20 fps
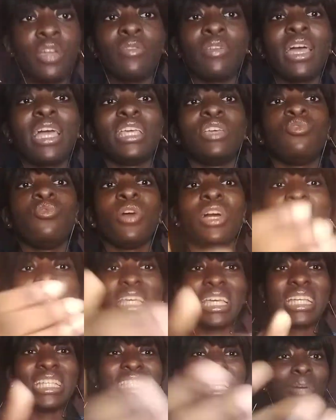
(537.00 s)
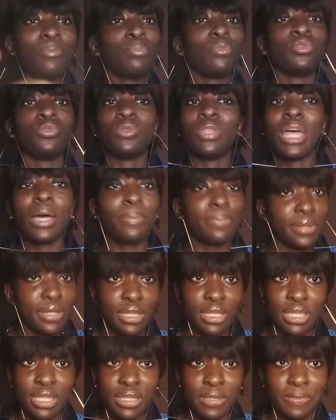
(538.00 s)
area, you are the example to that
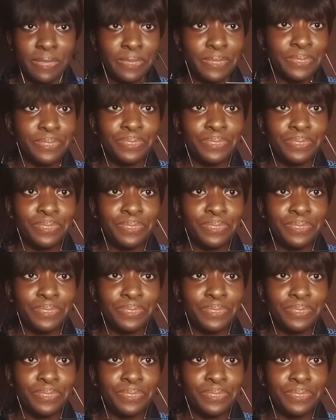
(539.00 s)
person.